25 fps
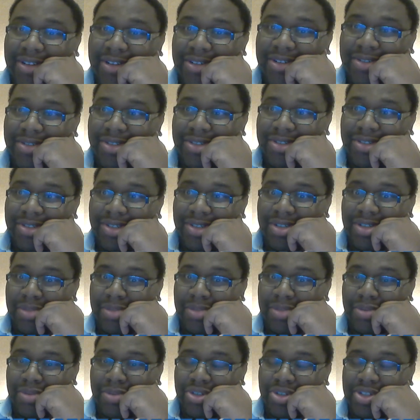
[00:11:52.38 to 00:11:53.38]
to j-
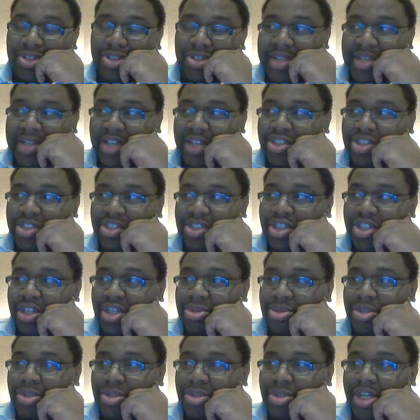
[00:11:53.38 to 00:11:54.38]
just push this
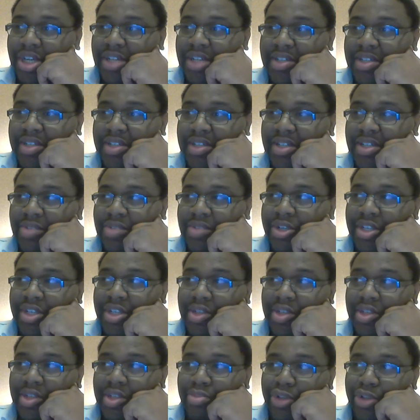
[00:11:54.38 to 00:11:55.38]
SJW nonsense where it
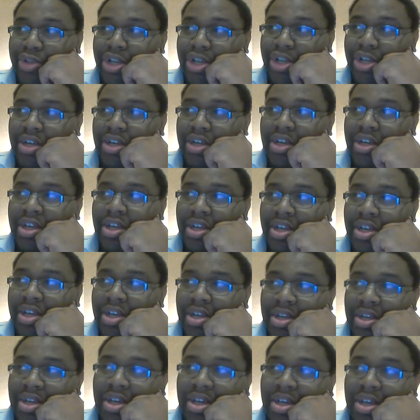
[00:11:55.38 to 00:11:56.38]
doesn't belong,
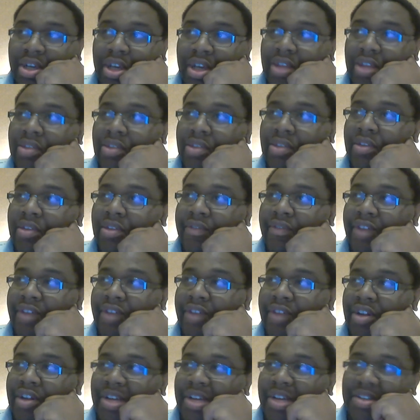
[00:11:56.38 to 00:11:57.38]
and the
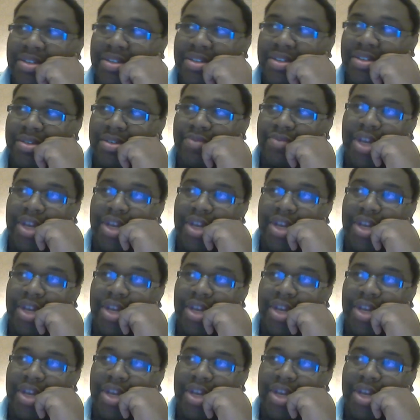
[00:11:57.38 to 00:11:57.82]
fandom has to,